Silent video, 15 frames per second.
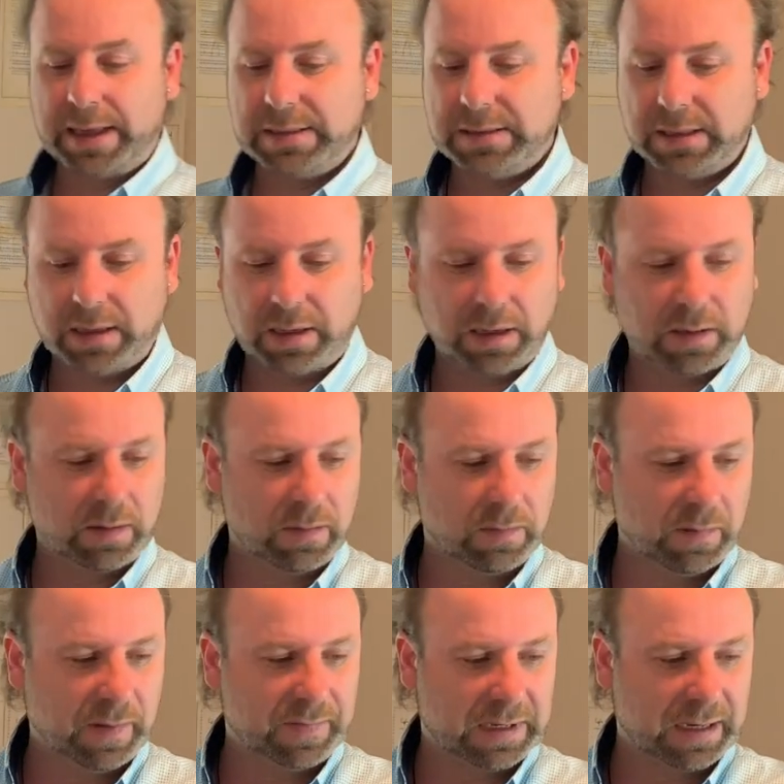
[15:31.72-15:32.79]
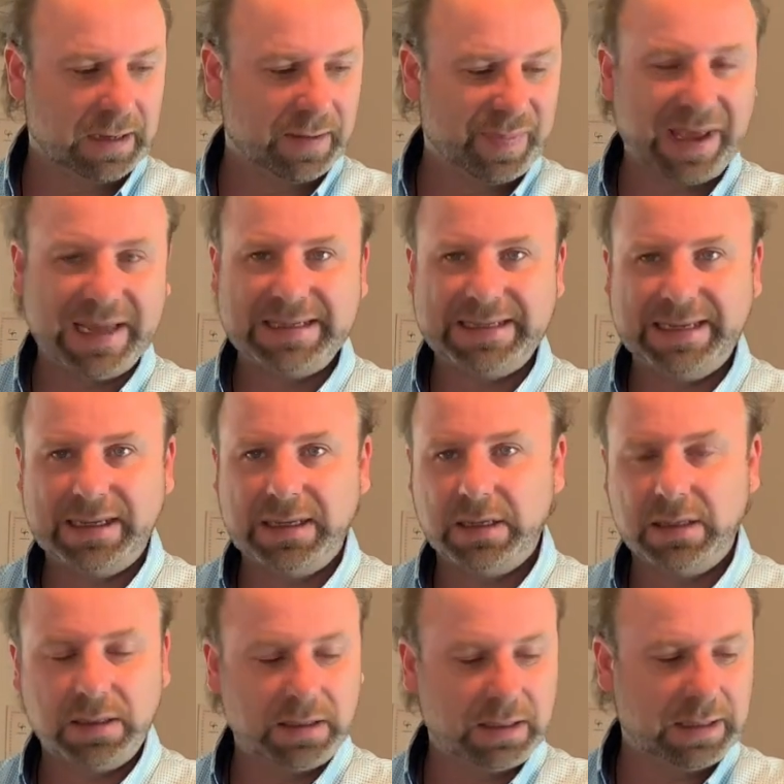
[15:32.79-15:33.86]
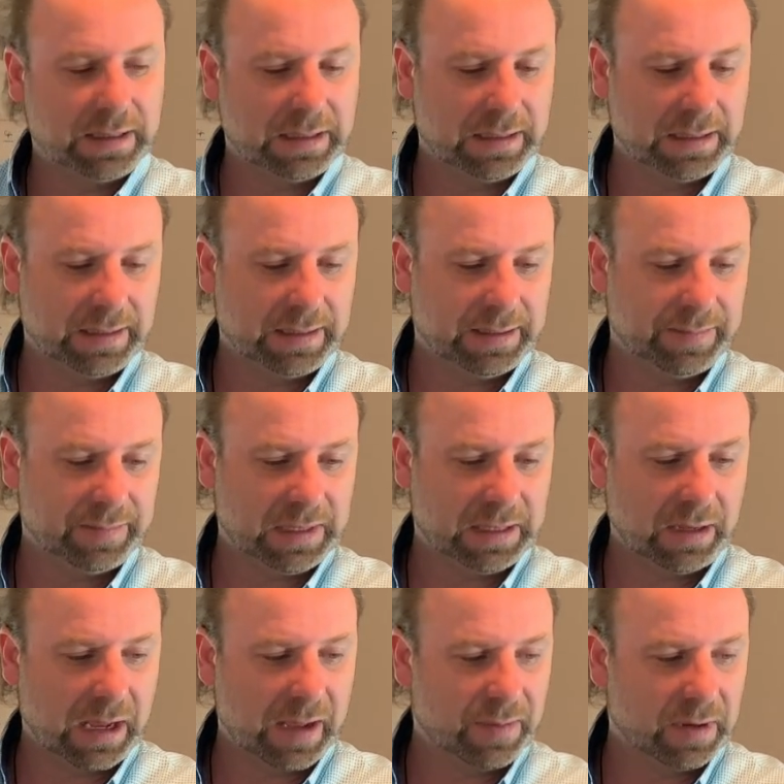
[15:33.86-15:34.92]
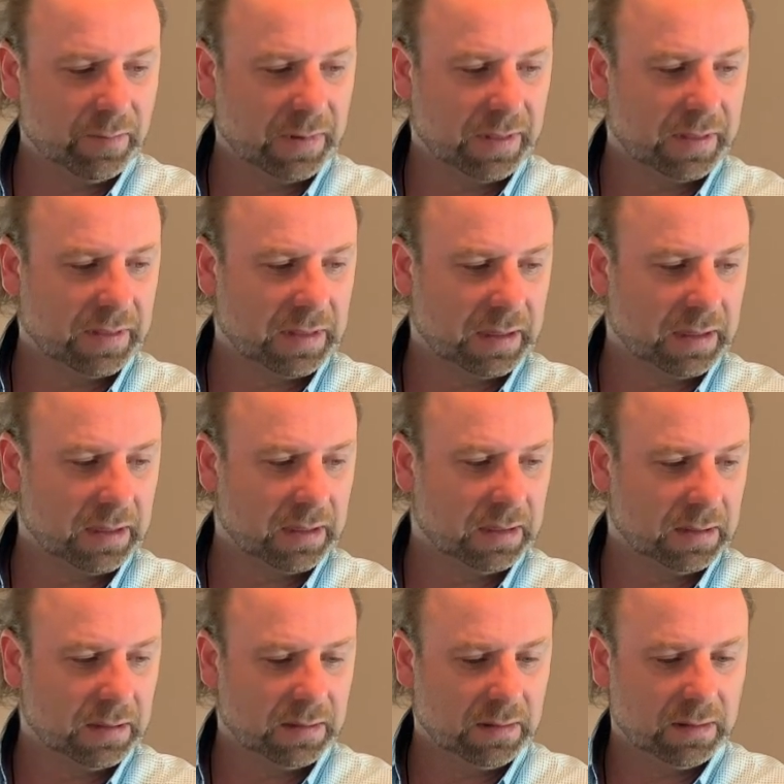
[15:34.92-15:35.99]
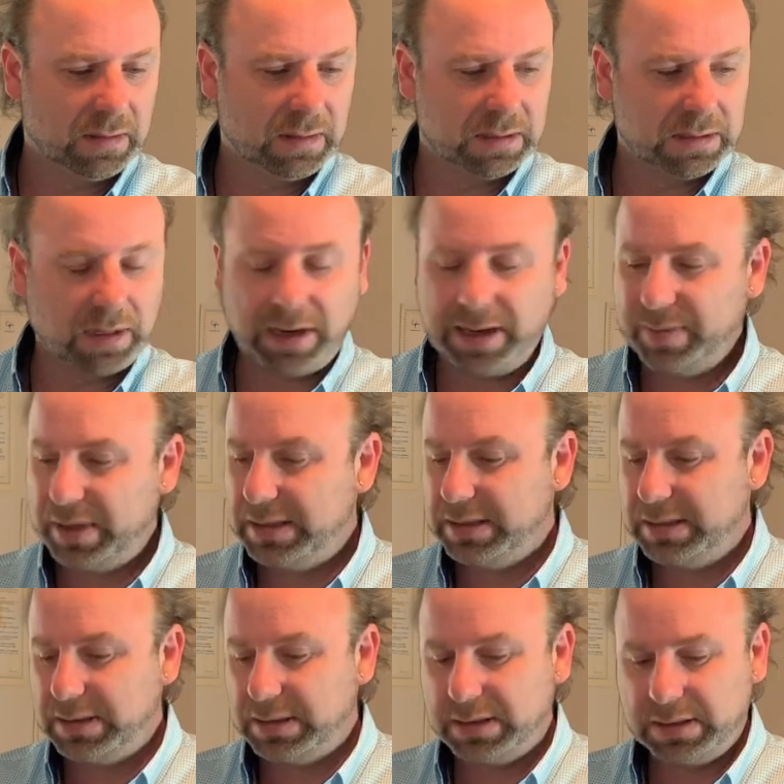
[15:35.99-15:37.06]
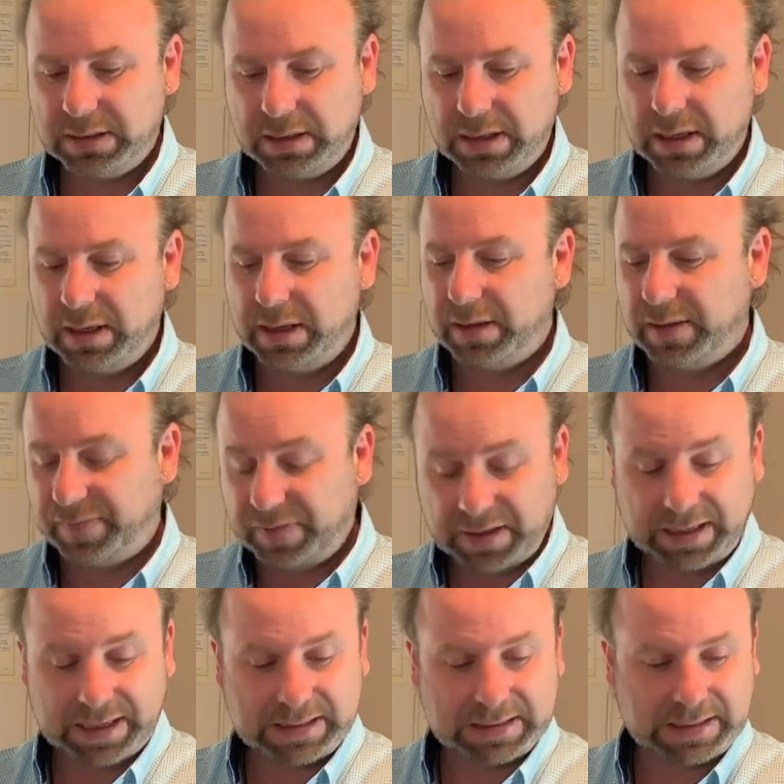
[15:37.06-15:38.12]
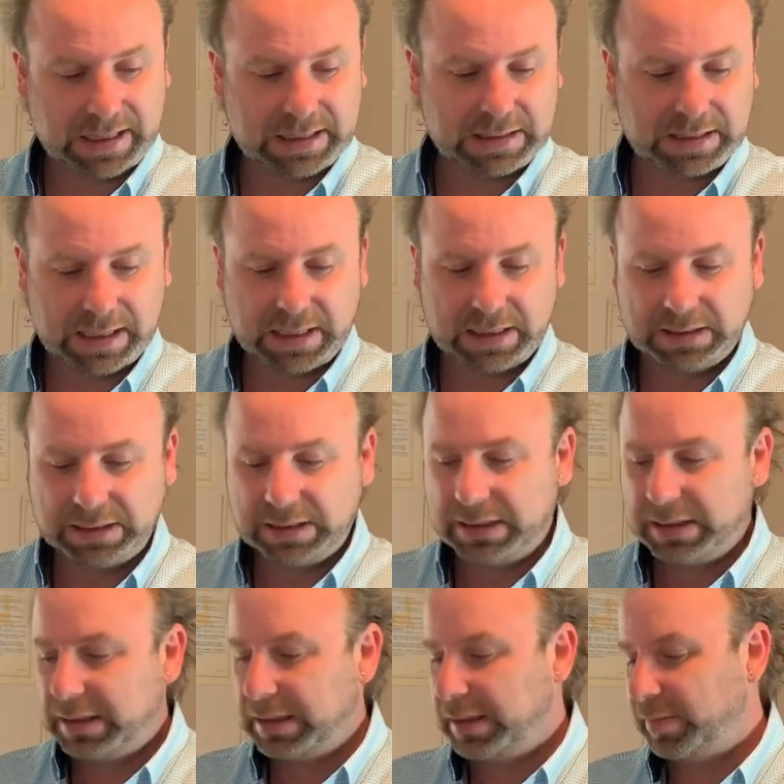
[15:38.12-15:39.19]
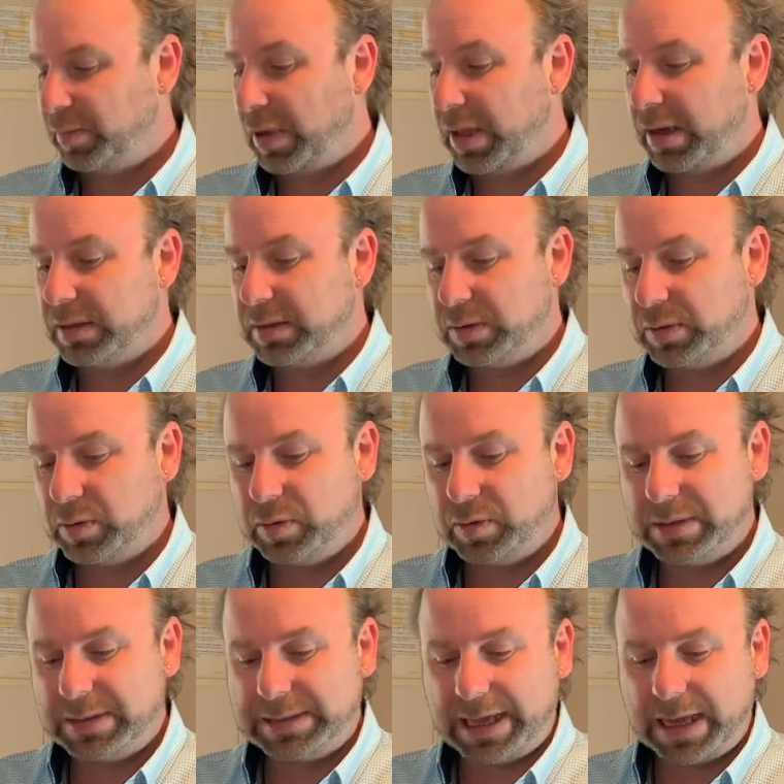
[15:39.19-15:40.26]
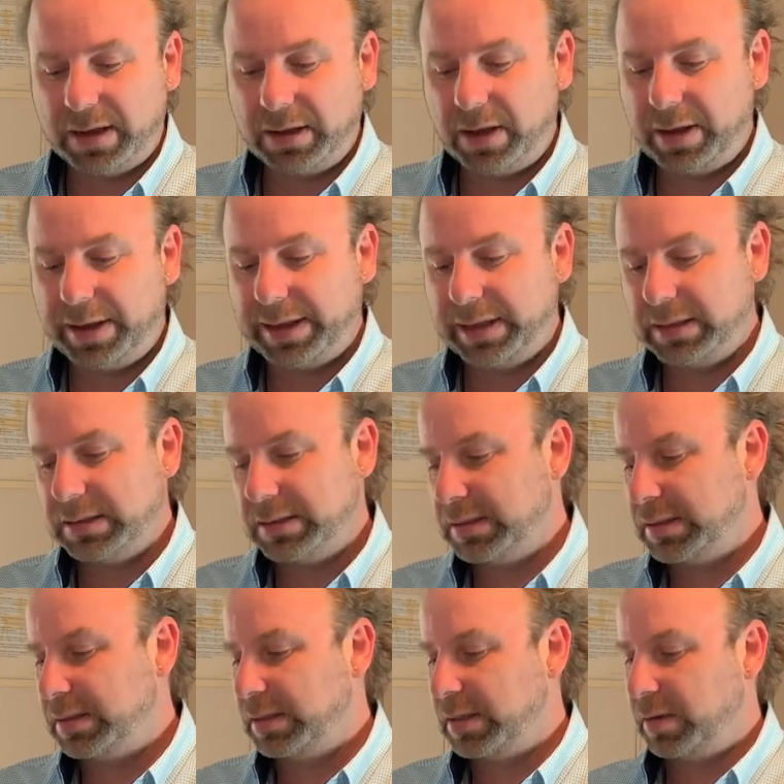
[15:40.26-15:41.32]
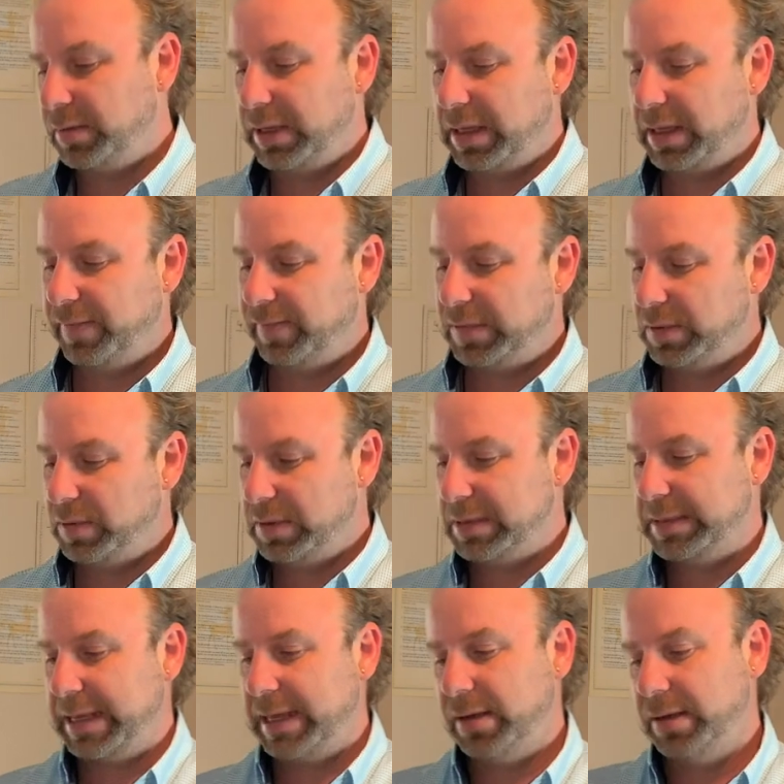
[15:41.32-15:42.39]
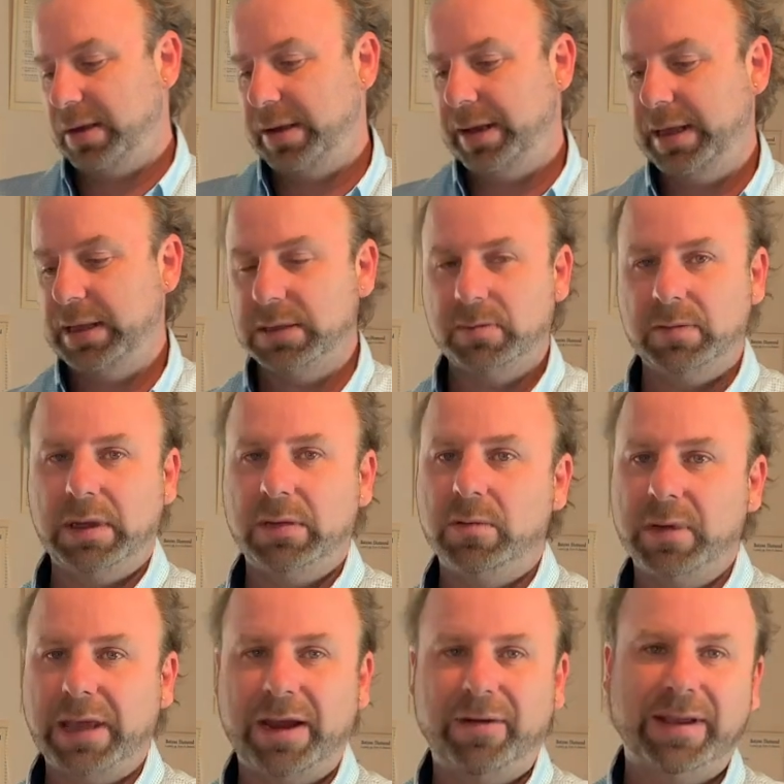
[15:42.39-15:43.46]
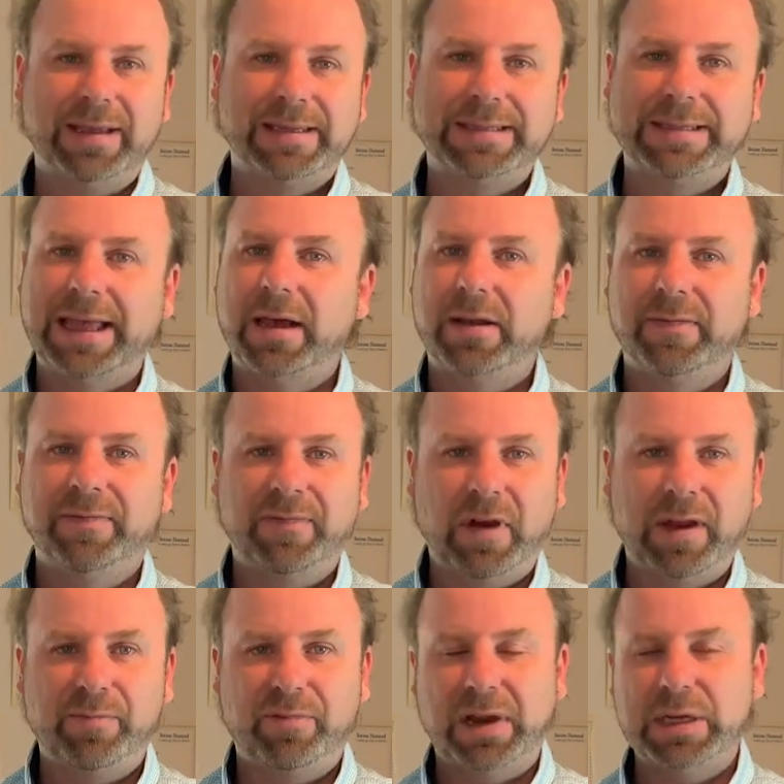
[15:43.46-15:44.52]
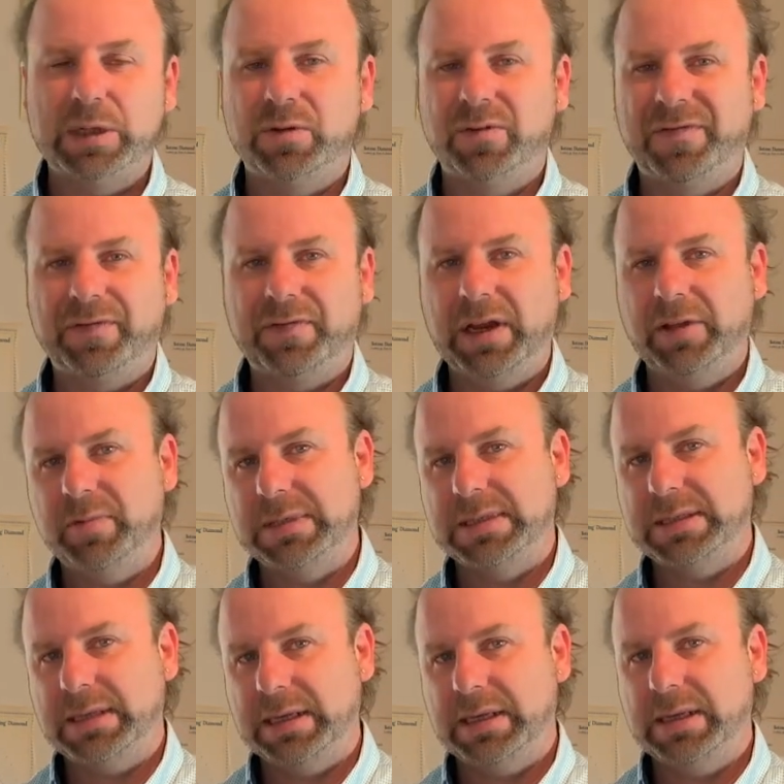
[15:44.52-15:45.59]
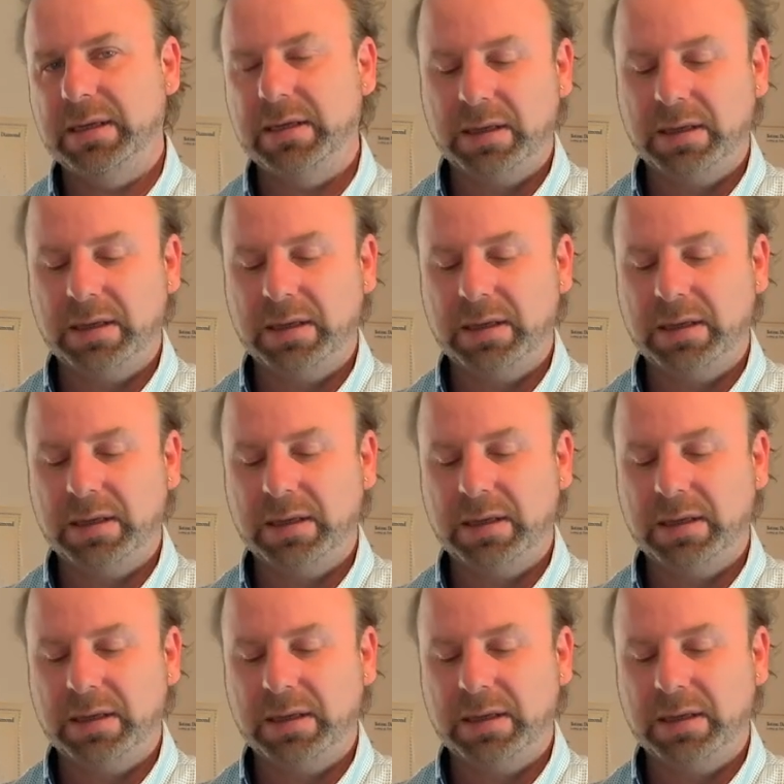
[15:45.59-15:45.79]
so we've done a basic alignment with the diamonds, the feeling center. I'm gonna do sound lines. So we have 2 sound lines. We all carry a sound, vibrational frequency,